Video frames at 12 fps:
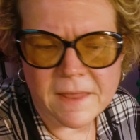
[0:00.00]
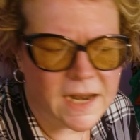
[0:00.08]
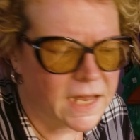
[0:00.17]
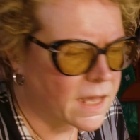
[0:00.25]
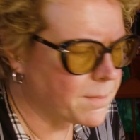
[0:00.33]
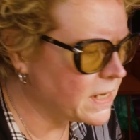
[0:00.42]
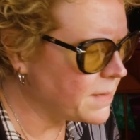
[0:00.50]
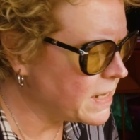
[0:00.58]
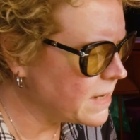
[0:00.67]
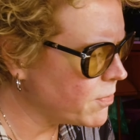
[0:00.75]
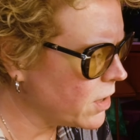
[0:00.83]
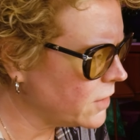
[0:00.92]
And I got
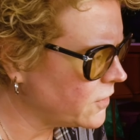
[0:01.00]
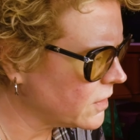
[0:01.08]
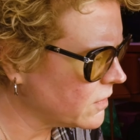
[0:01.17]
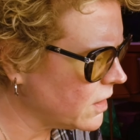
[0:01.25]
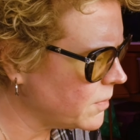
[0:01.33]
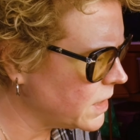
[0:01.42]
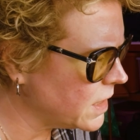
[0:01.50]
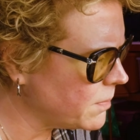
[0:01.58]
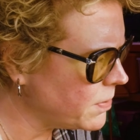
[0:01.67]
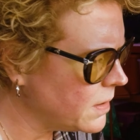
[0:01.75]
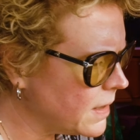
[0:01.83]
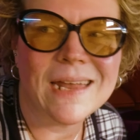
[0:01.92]
many projects coming
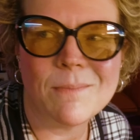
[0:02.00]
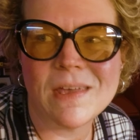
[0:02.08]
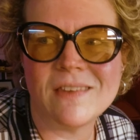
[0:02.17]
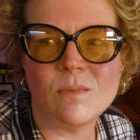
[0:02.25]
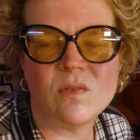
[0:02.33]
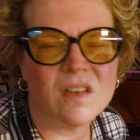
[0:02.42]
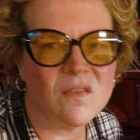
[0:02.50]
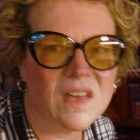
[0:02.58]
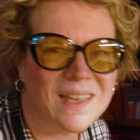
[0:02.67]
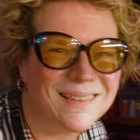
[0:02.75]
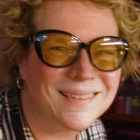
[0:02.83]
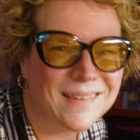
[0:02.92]
up. I got to make some stuff
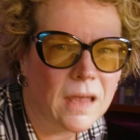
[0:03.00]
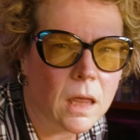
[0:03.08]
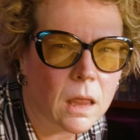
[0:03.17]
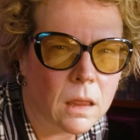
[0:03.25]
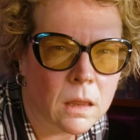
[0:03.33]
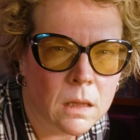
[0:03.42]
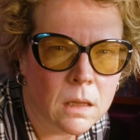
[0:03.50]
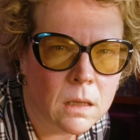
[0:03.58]
I can sell.